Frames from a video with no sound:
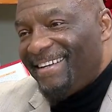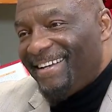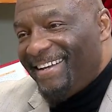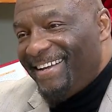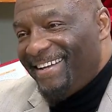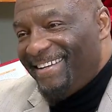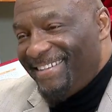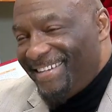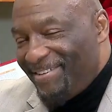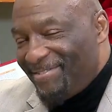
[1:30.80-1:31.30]

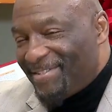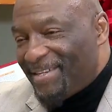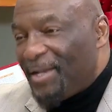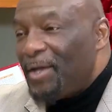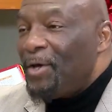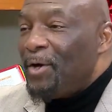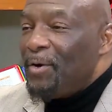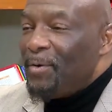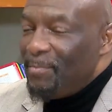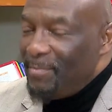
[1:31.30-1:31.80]
And they would
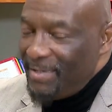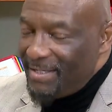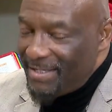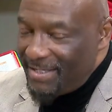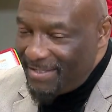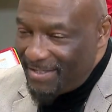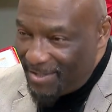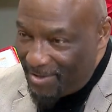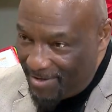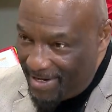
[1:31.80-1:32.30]
say,
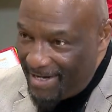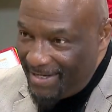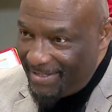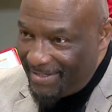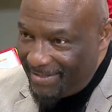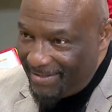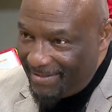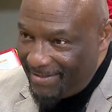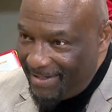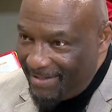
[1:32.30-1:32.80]
Mrs.
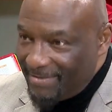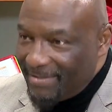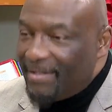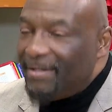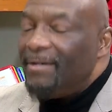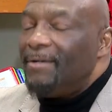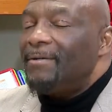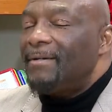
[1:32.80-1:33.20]
Grace. And I said,